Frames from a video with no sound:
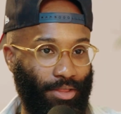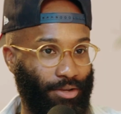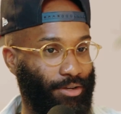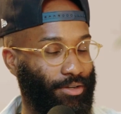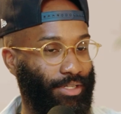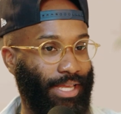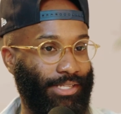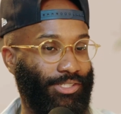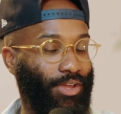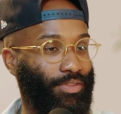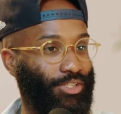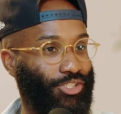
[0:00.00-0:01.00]
other
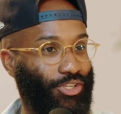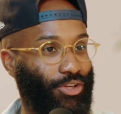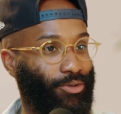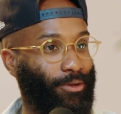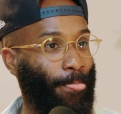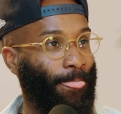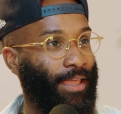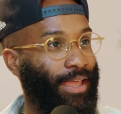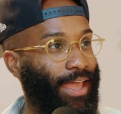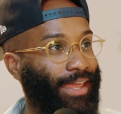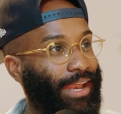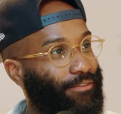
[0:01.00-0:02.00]
guests on this show,
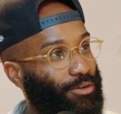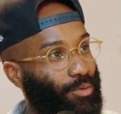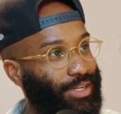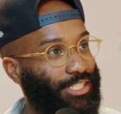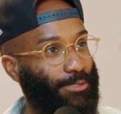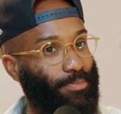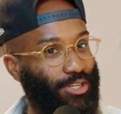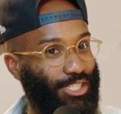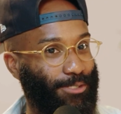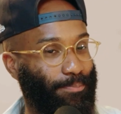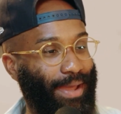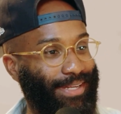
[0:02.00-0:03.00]
and everyone's
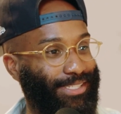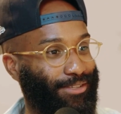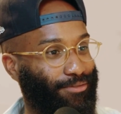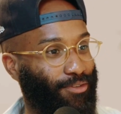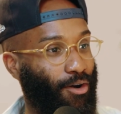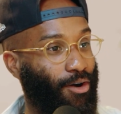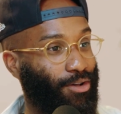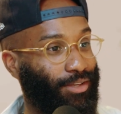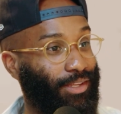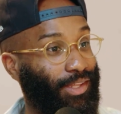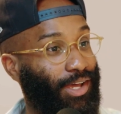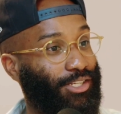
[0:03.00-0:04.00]
perspective
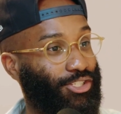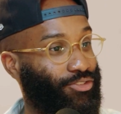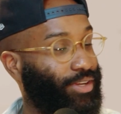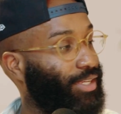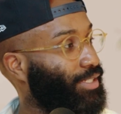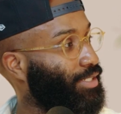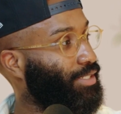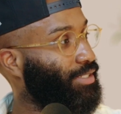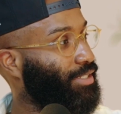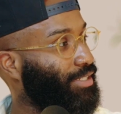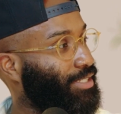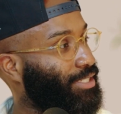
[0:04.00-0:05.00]
on luxury
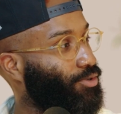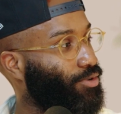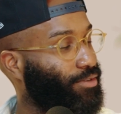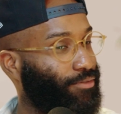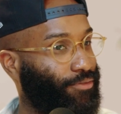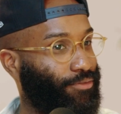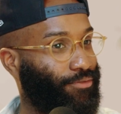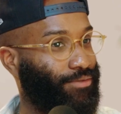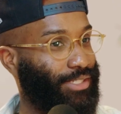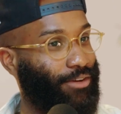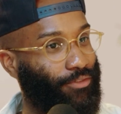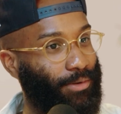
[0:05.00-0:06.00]
is sort of
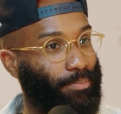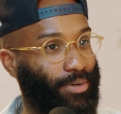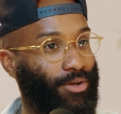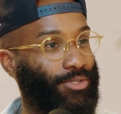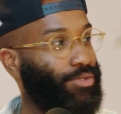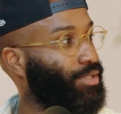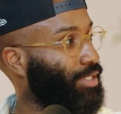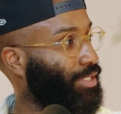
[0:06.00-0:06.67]
different, but also the